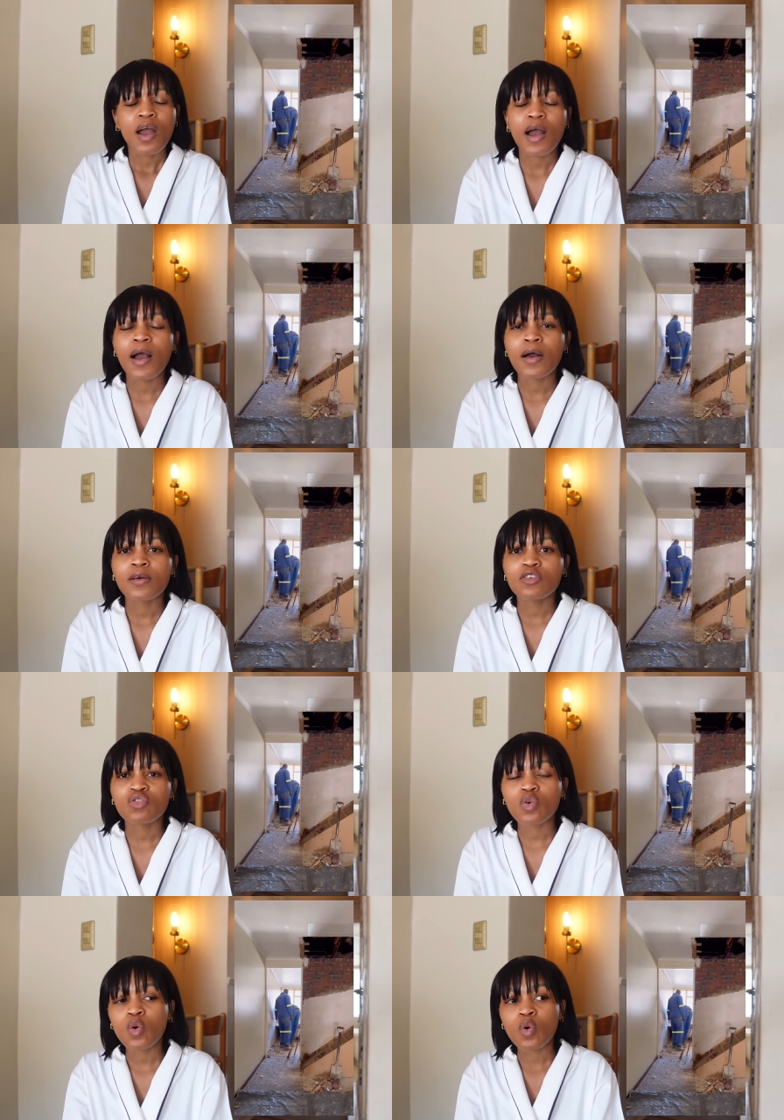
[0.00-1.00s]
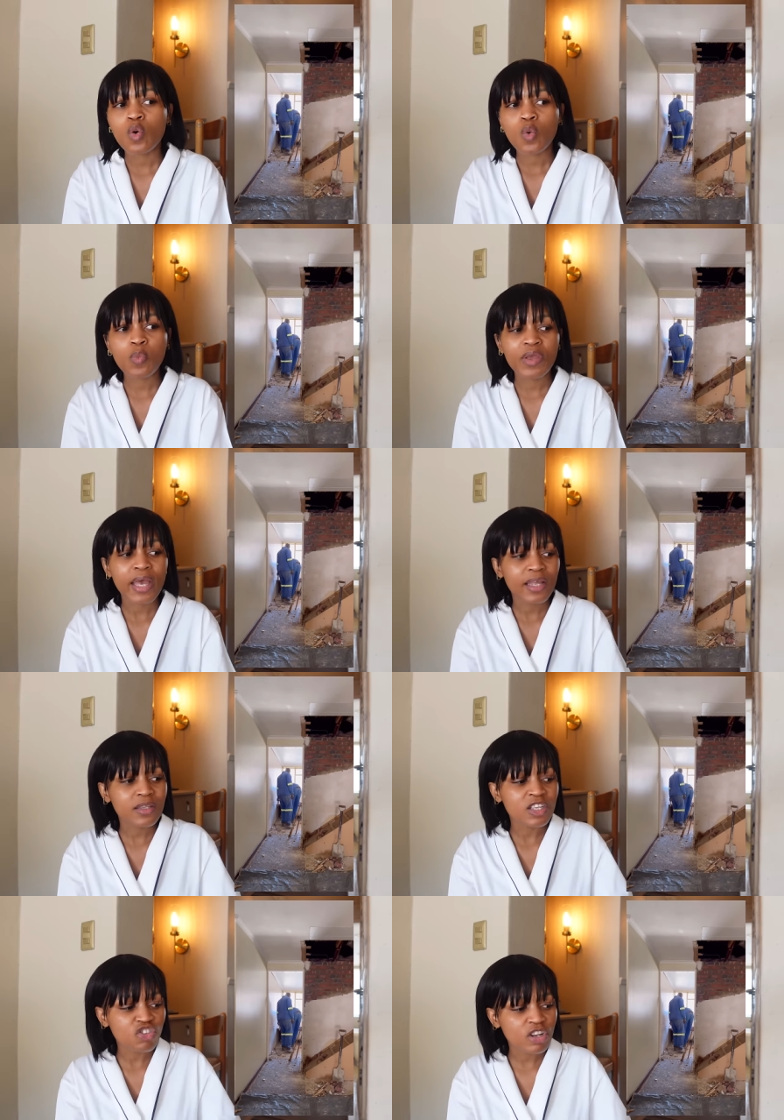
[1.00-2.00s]
uh, so we
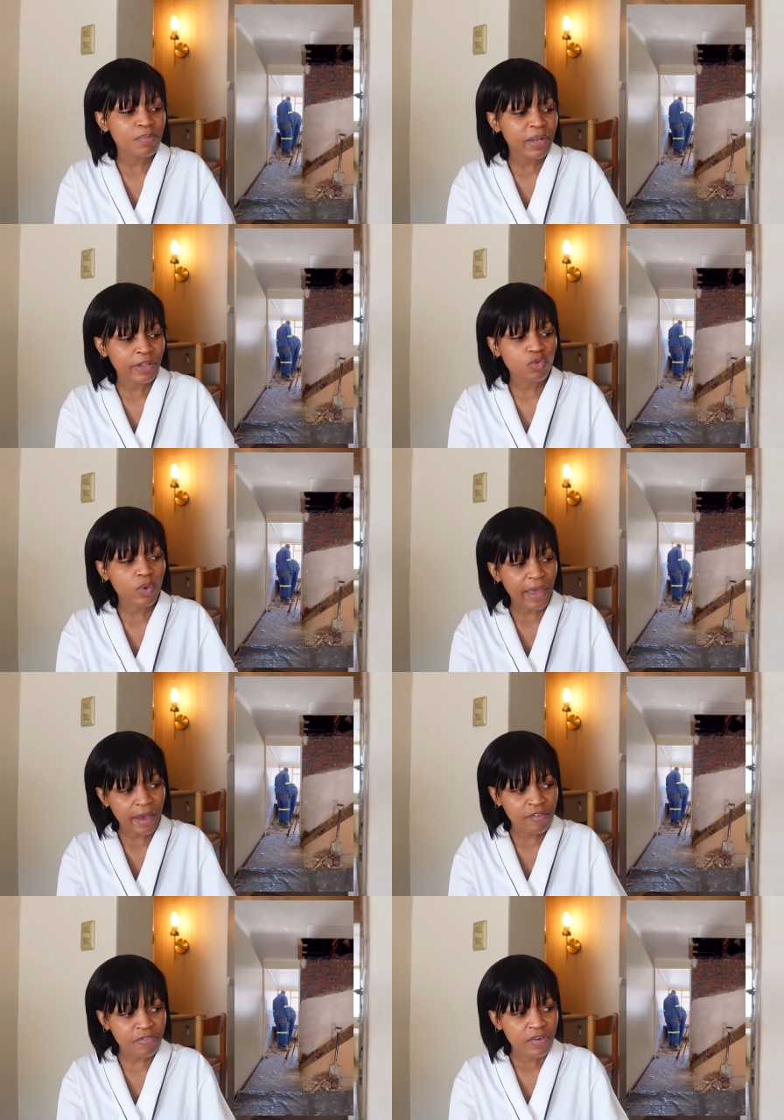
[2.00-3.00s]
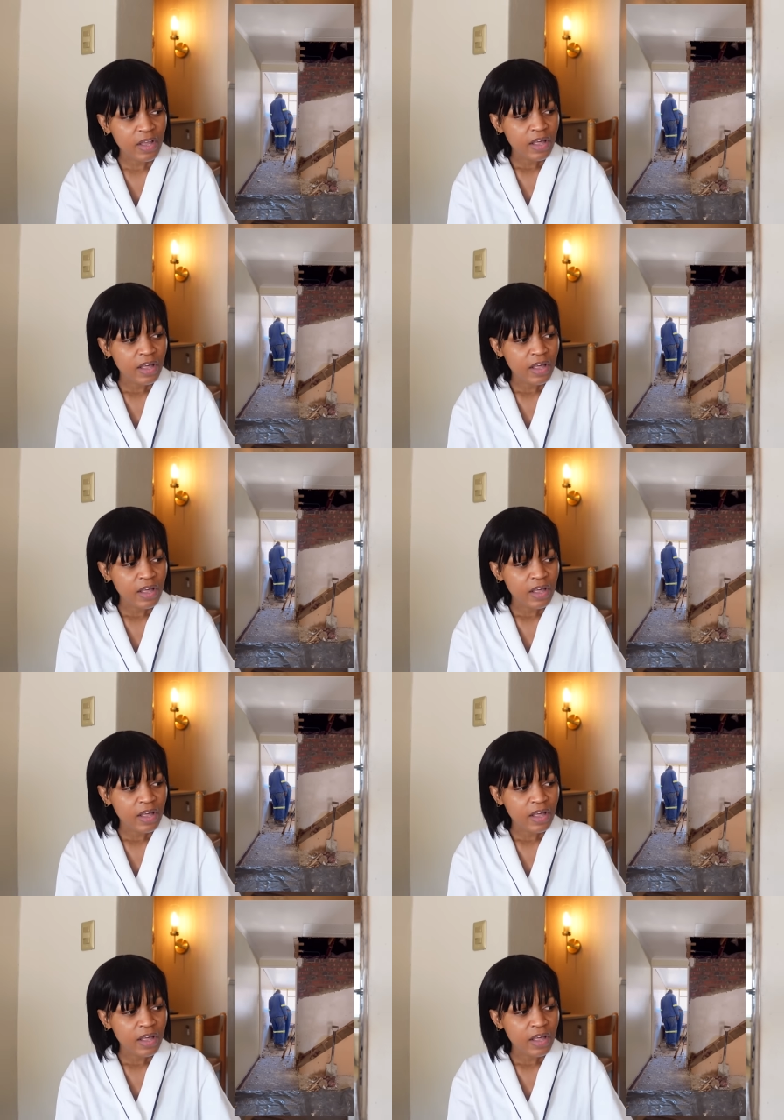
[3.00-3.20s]
had initially planned to have